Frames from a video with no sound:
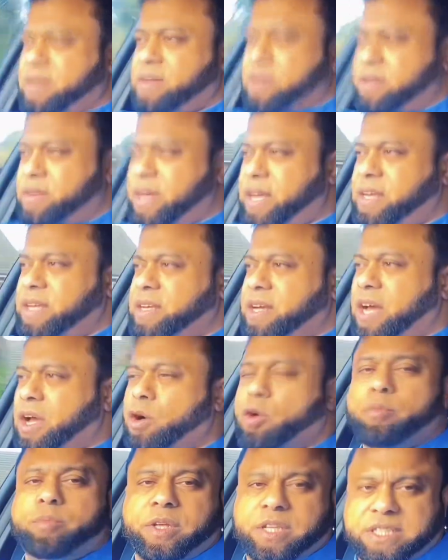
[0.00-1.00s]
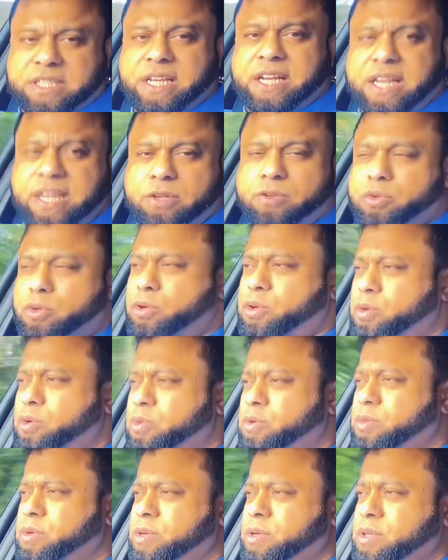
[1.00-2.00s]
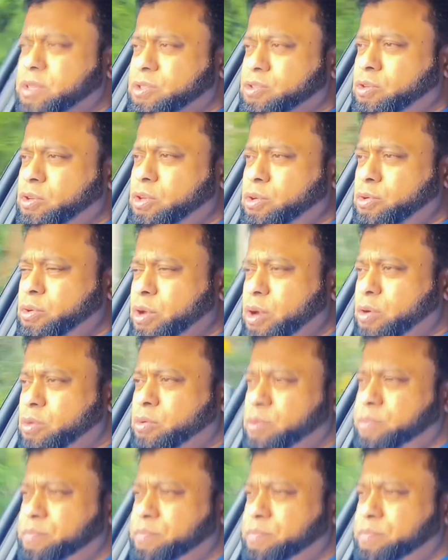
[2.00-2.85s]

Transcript: Okay, I hope that's clear to you, so you know.